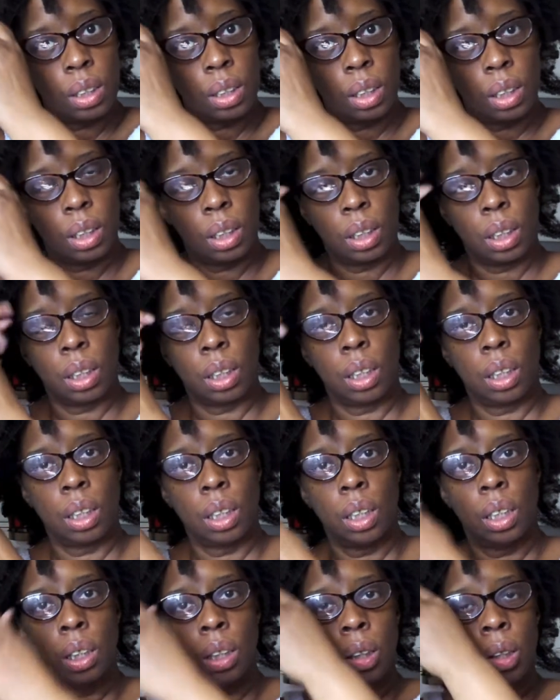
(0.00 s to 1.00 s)

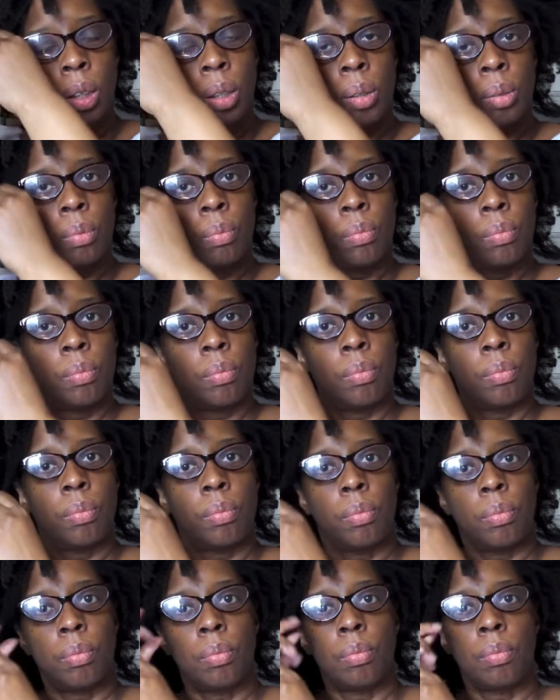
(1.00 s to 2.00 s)

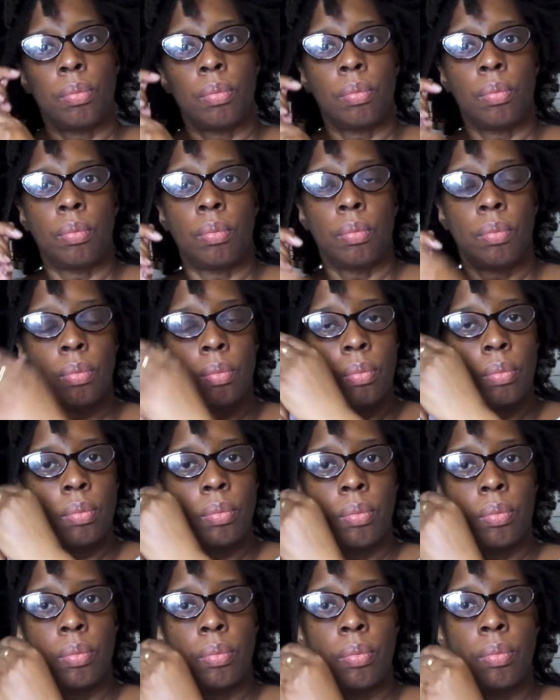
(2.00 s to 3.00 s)

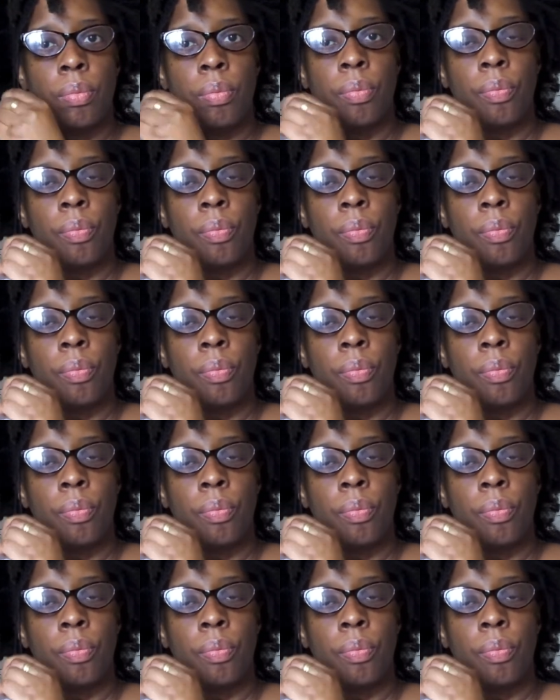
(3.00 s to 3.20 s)
(silence)